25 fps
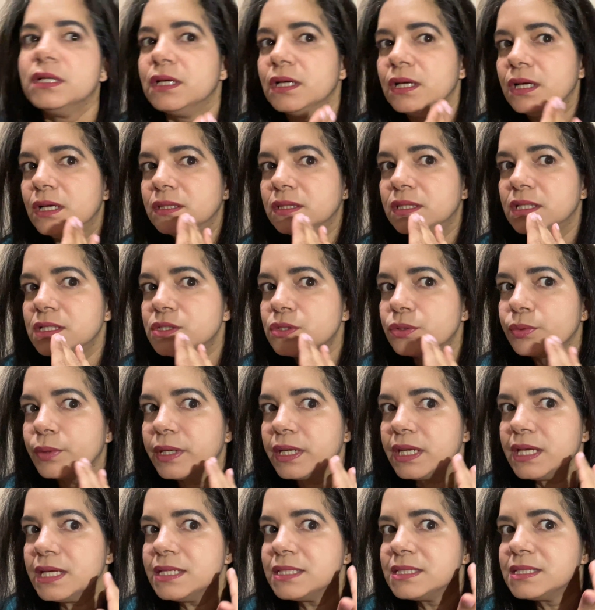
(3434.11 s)
And this one
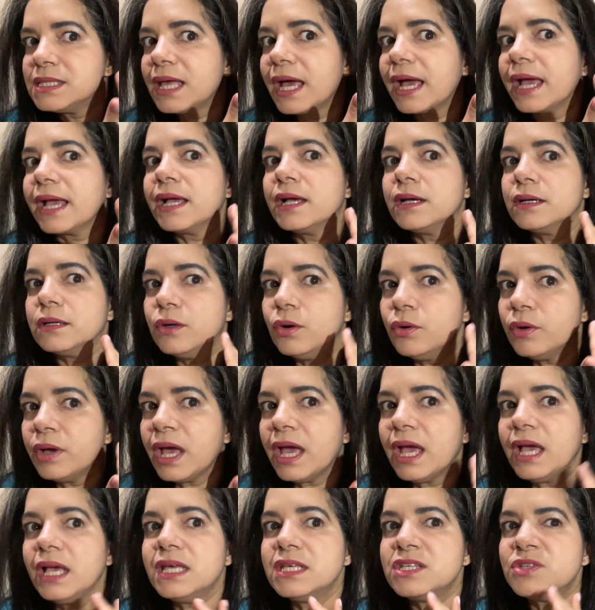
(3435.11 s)
is like,
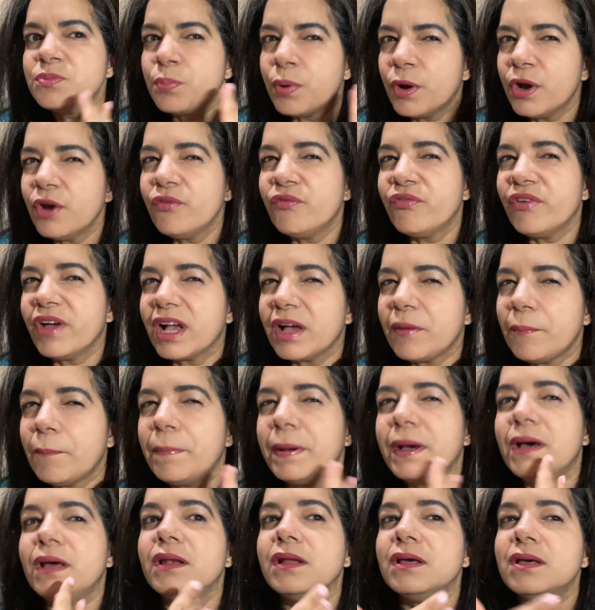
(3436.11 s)
okay, it's perfect,
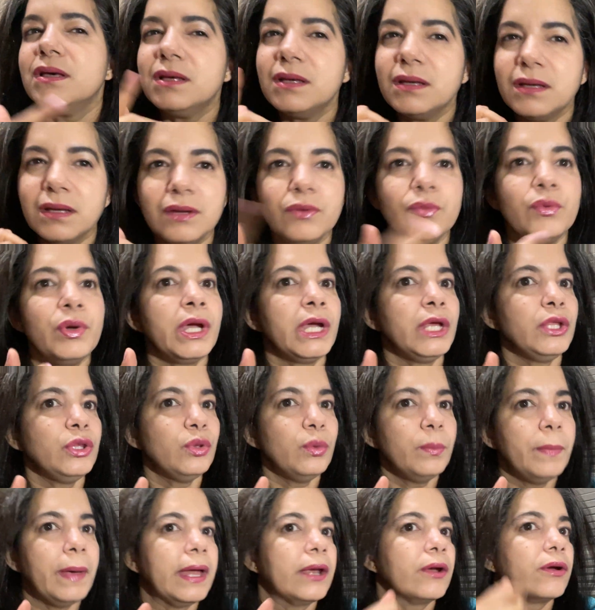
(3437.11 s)
but we can do
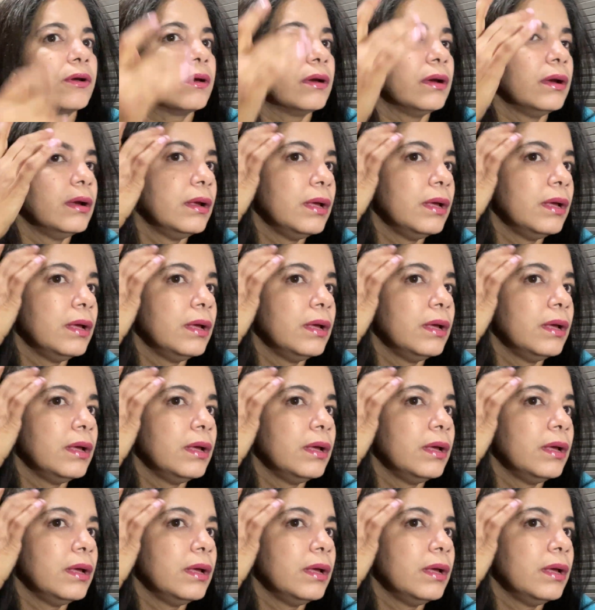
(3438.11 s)
better.